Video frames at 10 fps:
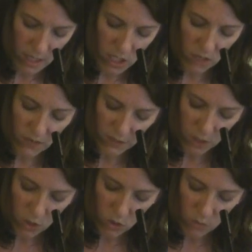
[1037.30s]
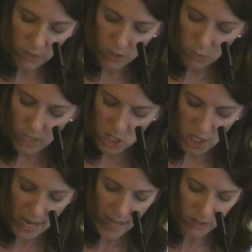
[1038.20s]
and she felt at home in a way
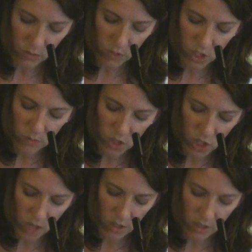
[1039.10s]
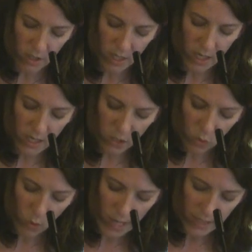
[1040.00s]
she hadn't when she was younger in the
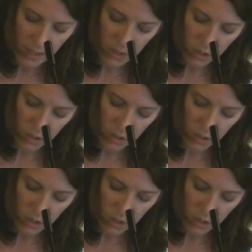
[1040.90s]
quiet,